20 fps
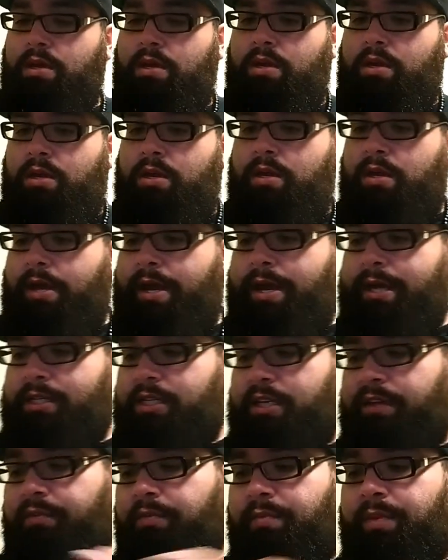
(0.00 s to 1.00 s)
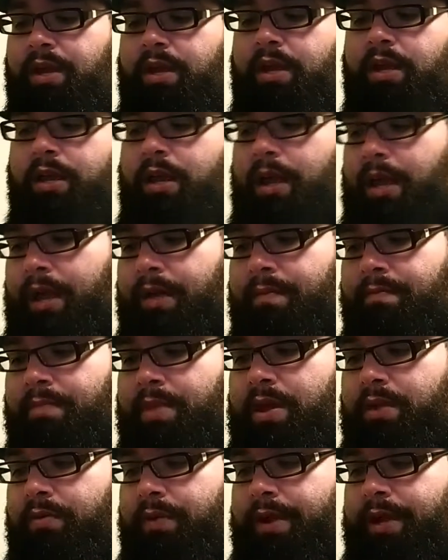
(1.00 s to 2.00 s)
as this for being a
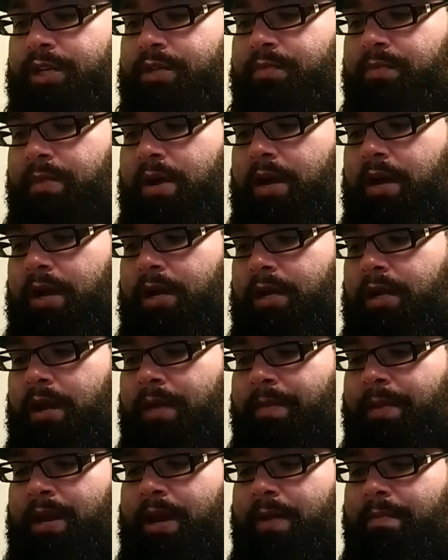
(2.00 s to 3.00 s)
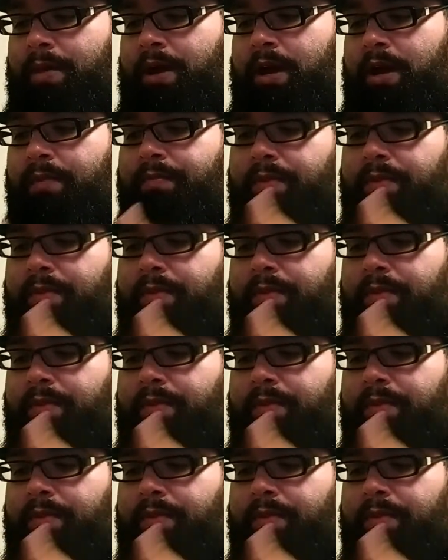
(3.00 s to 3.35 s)
mid-range mod, I mean not mod, but